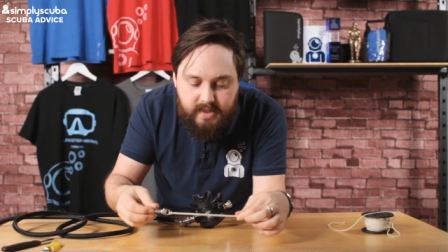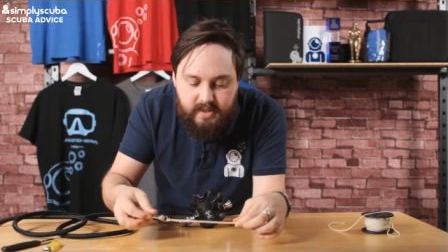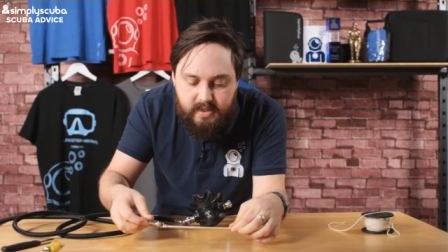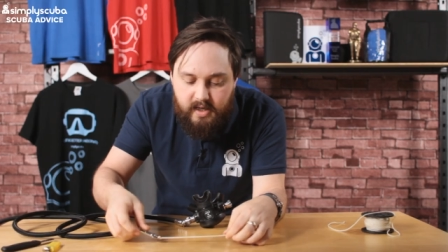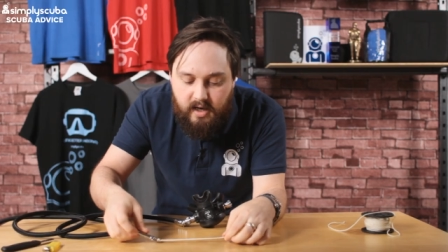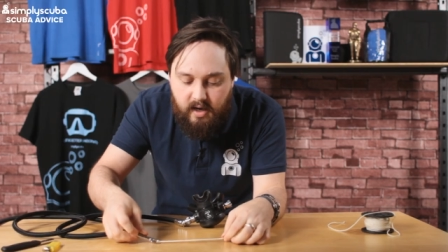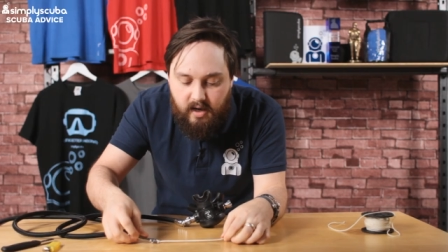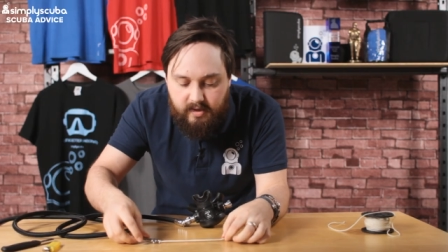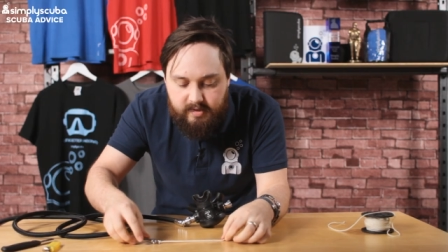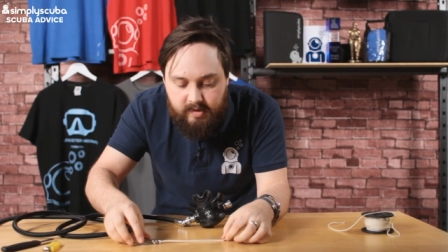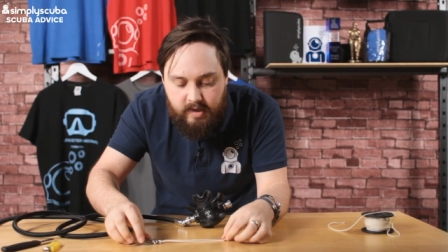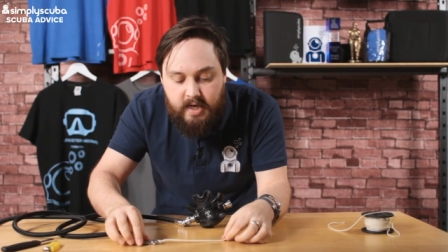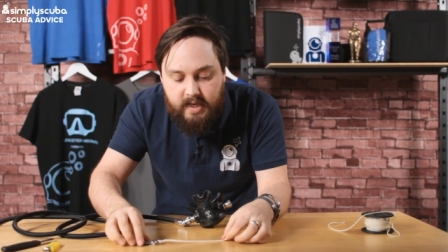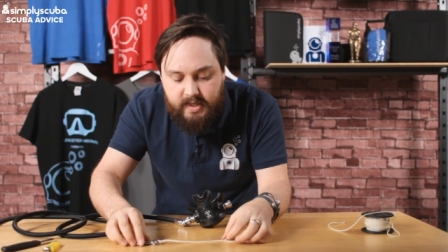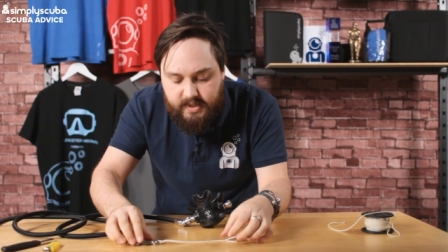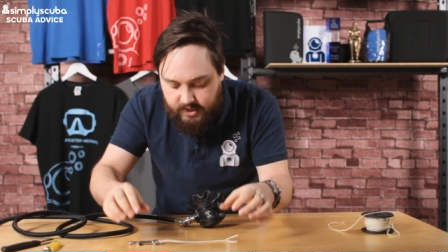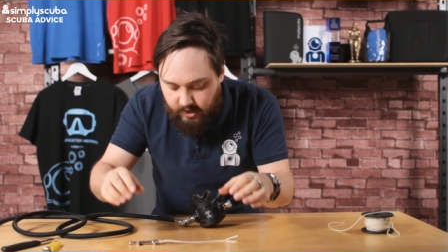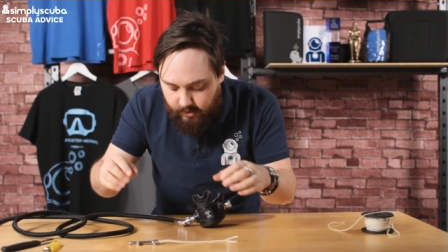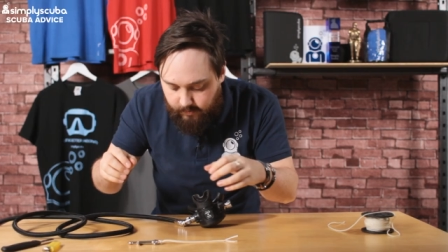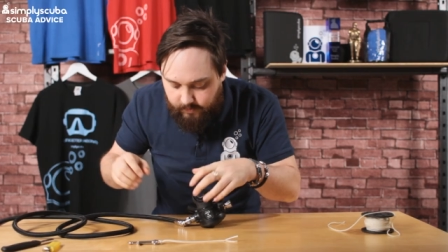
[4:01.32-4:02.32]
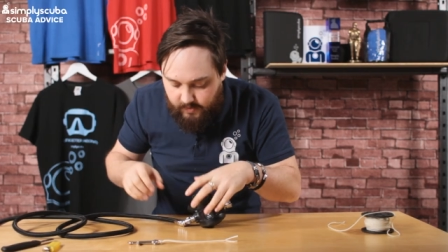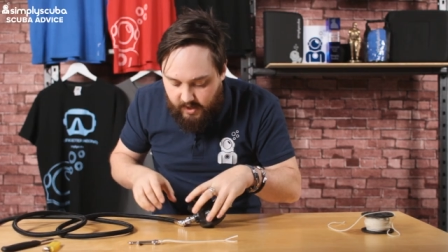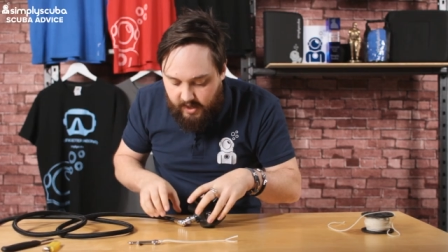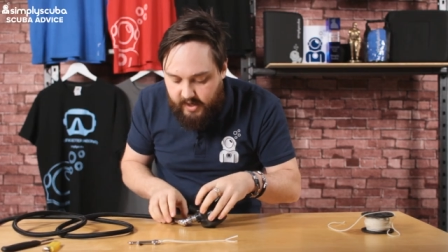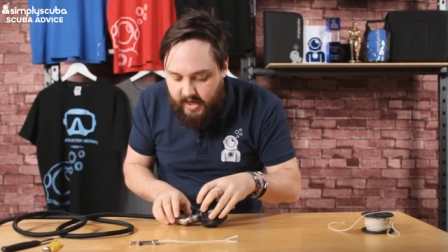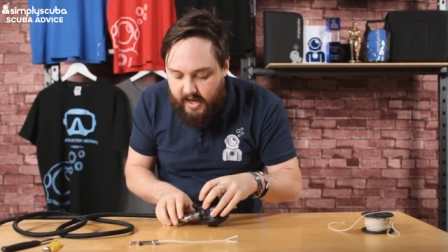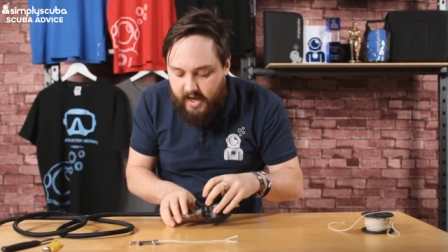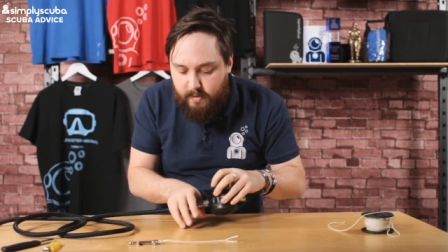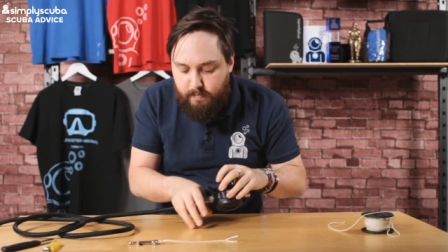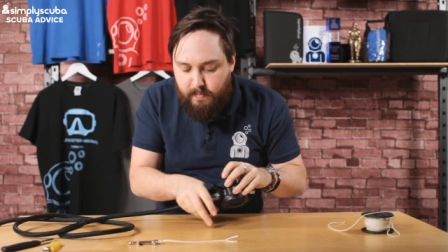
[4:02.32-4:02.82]
start. So
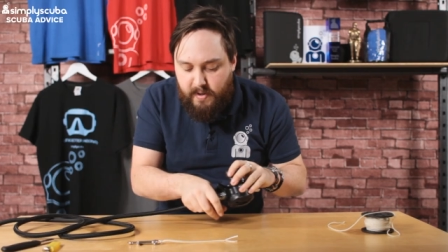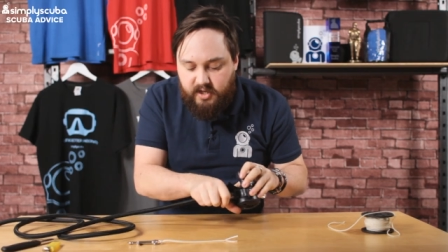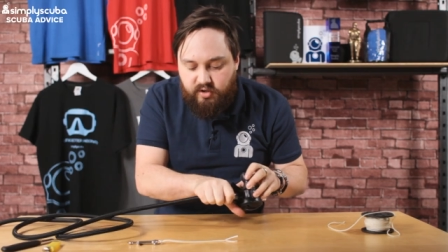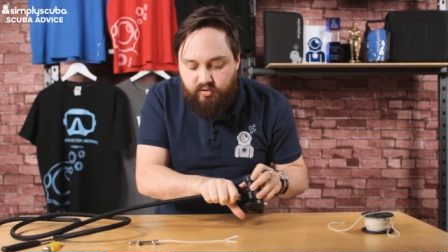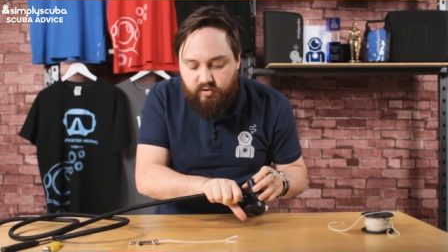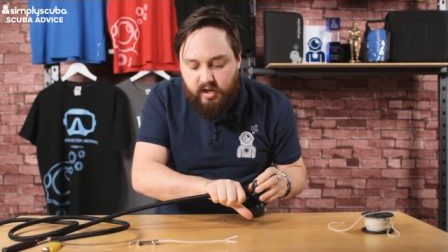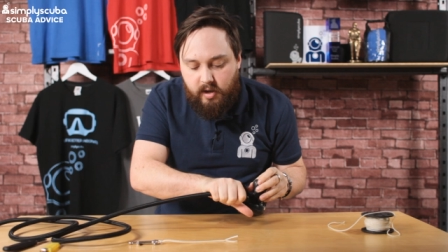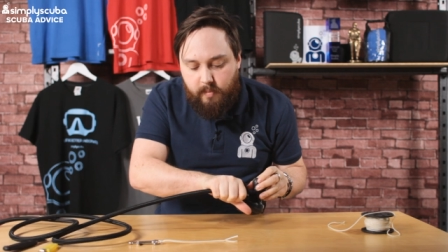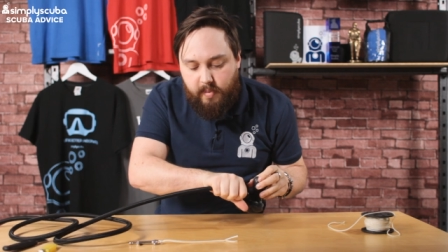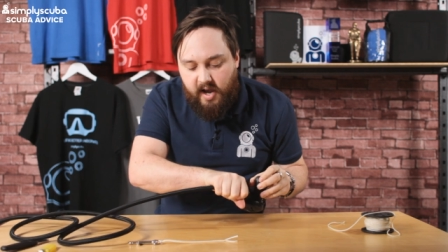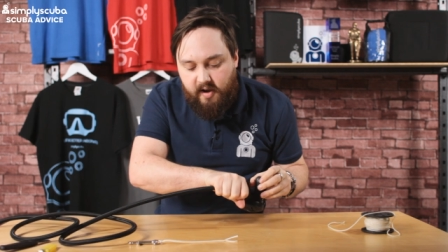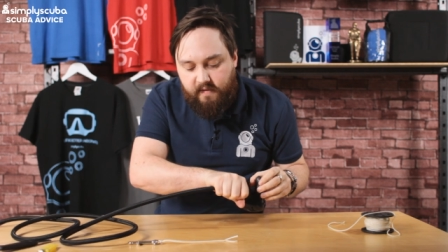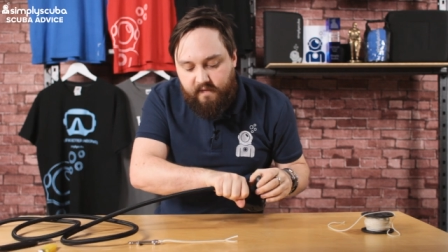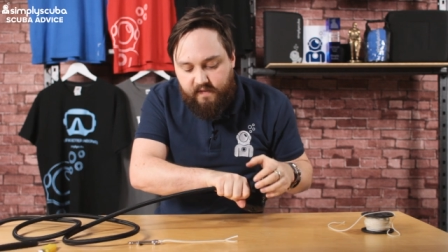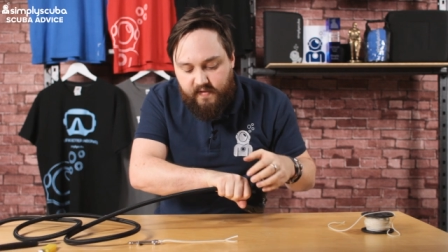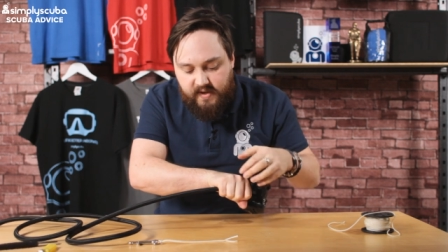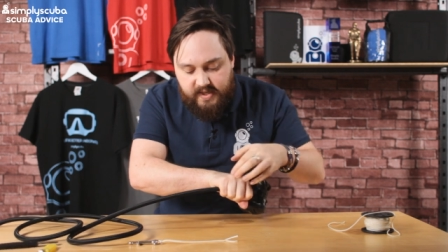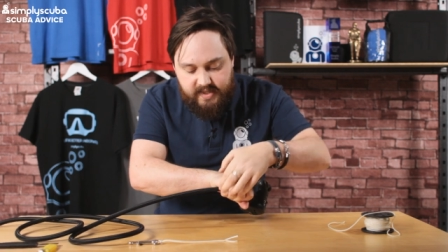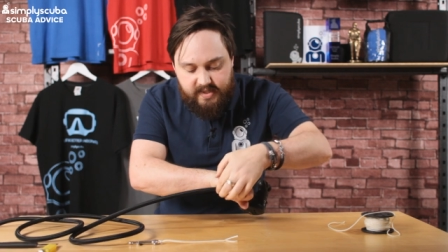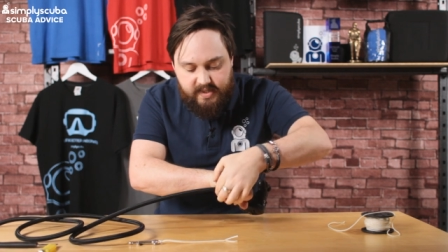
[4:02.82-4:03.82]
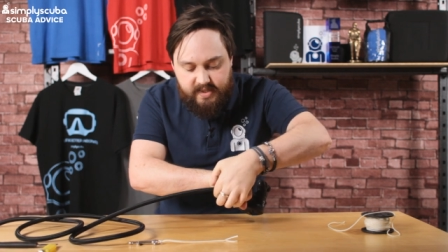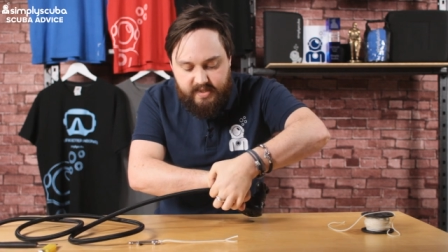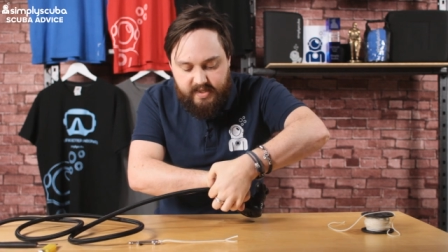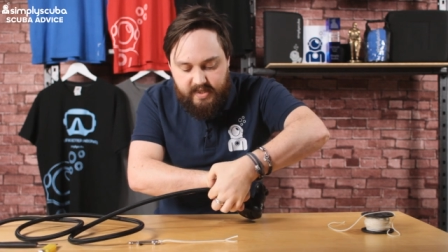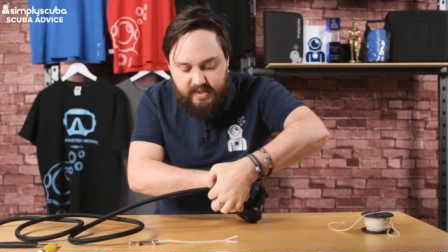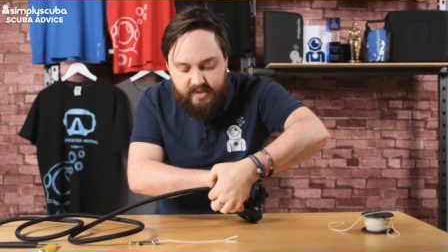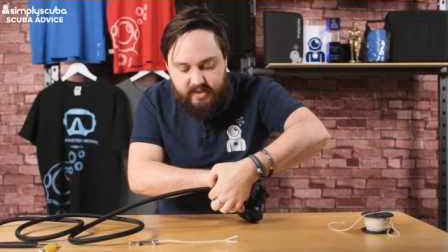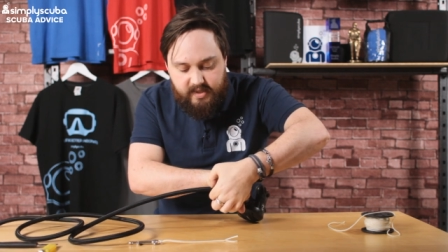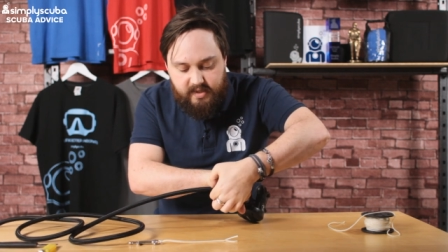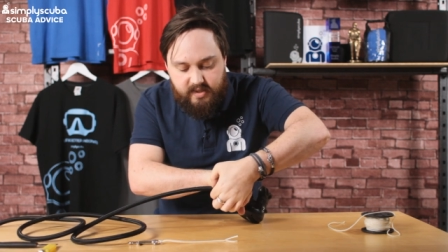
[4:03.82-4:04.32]
again, measuring about a fist's
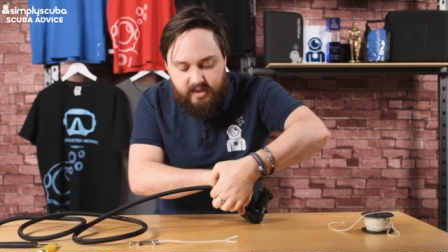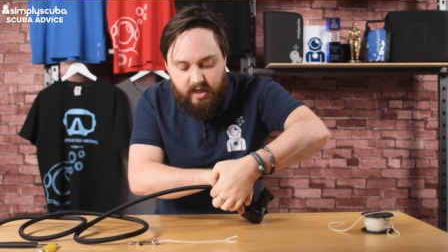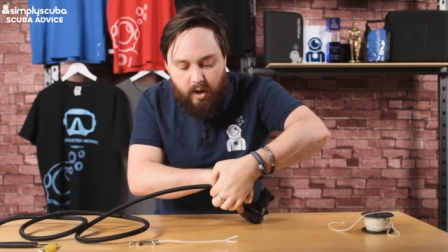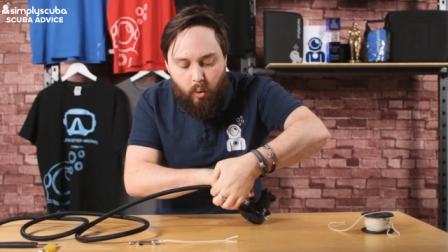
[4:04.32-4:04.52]
distance